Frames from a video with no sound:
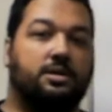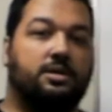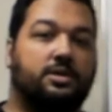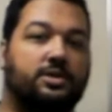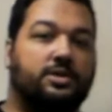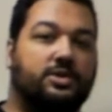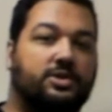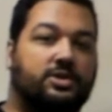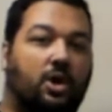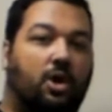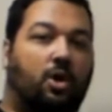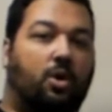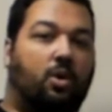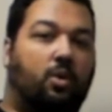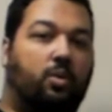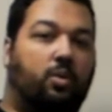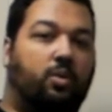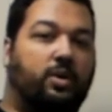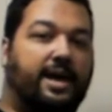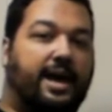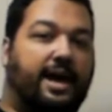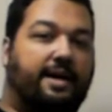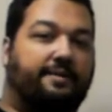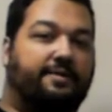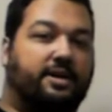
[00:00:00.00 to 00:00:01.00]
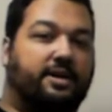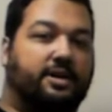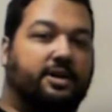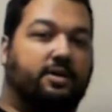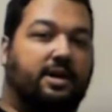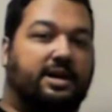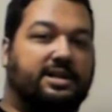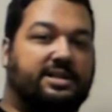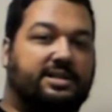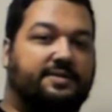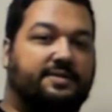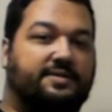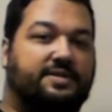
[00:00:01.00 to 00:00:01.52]
So we have an
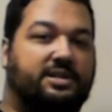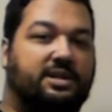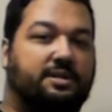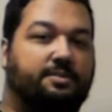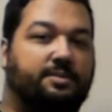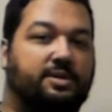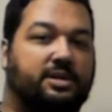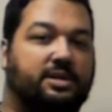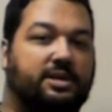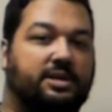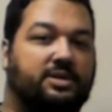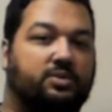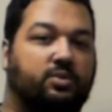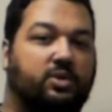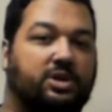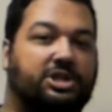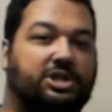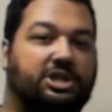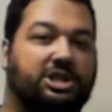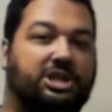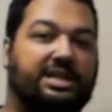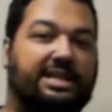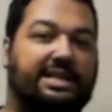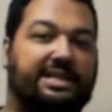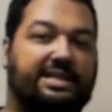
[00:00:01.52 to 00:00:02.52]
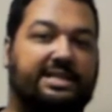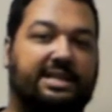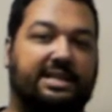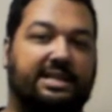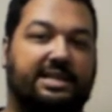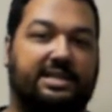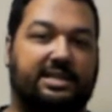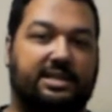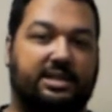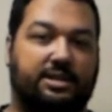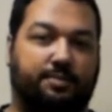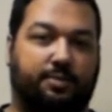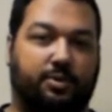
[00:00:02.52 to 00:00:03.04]
aggressive stimulus which leads
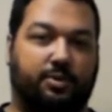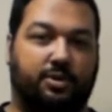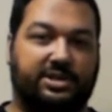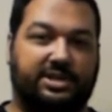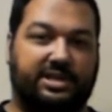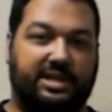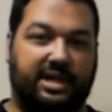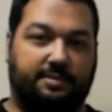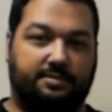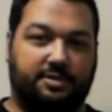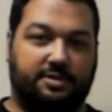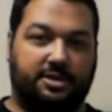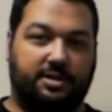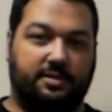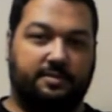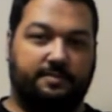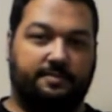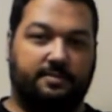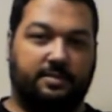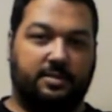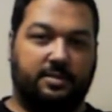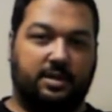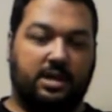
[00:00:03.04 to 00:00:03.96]
us into perception.